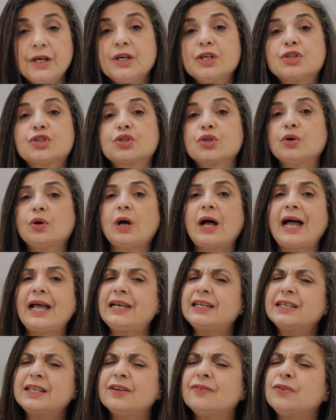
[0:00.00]
So
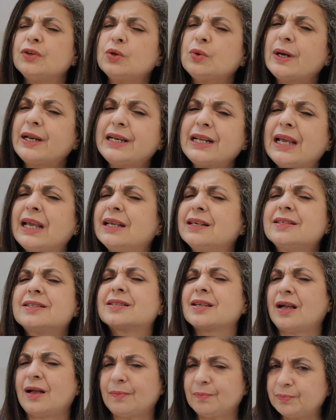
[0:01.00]
I'll give you an
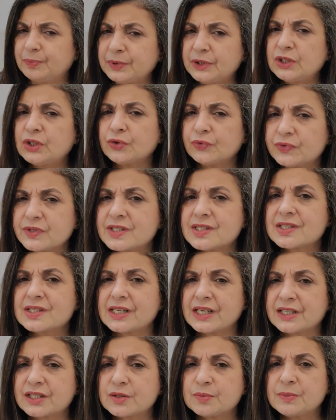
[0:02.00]
example of
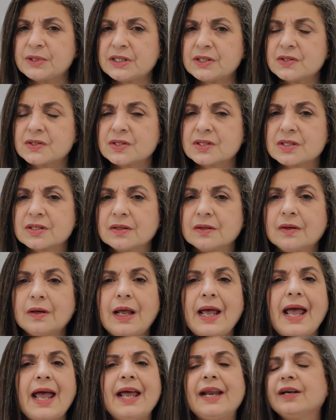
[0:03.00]
statements
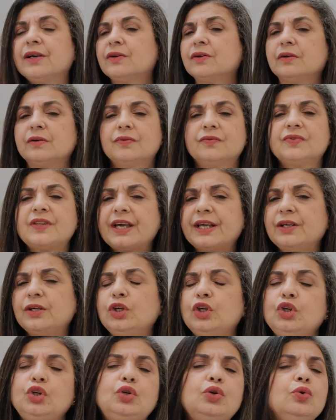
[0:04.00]
and then
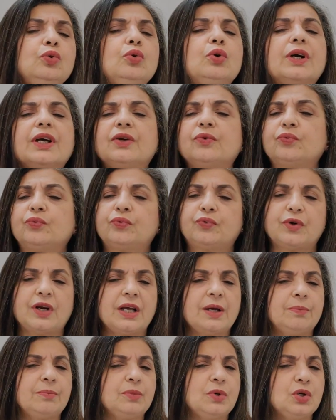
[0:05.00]
you can
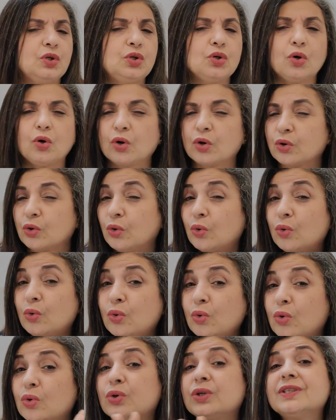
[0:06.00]
frame your
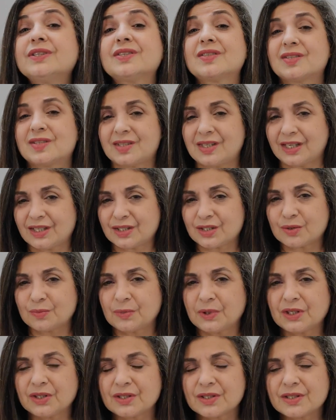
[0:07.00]
own
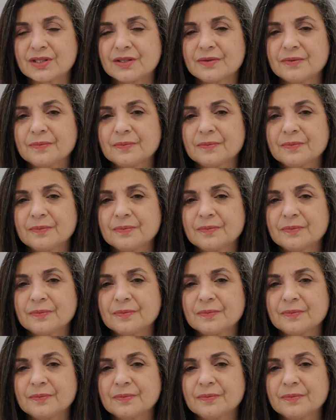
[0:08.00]
statement.